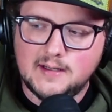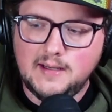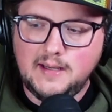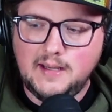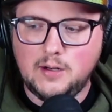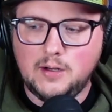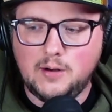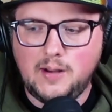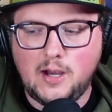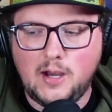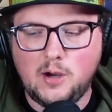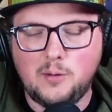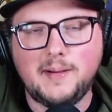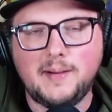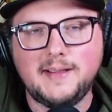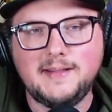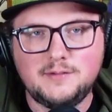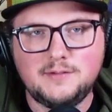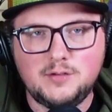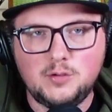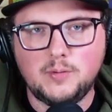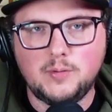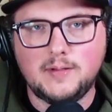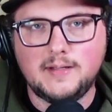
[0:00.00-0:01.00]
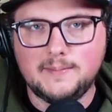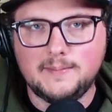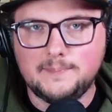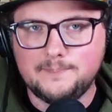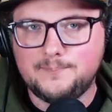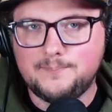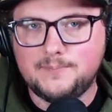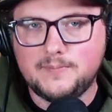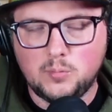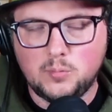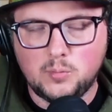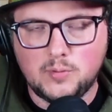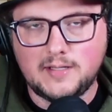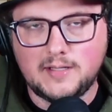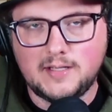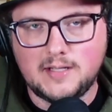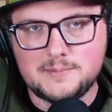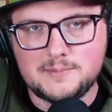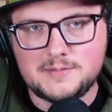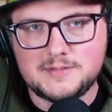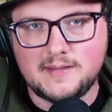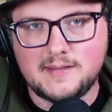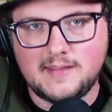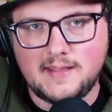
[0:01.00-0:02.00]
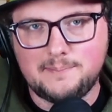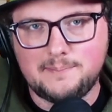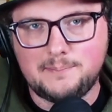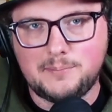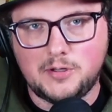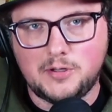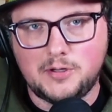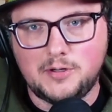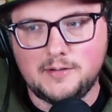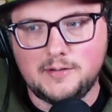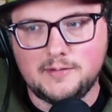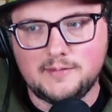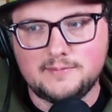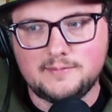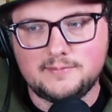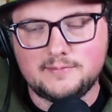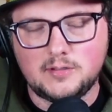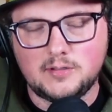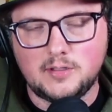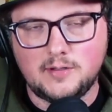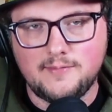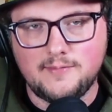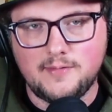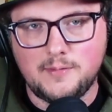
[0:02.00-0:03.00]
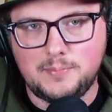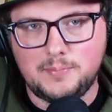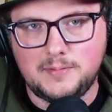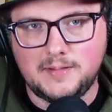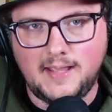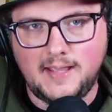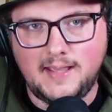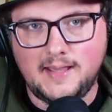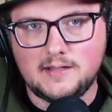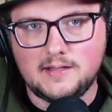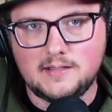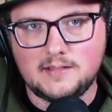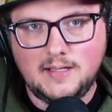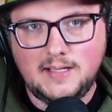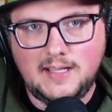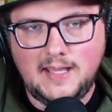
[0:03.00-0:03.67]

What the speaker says: how am I doing when it comes to that part of the plan?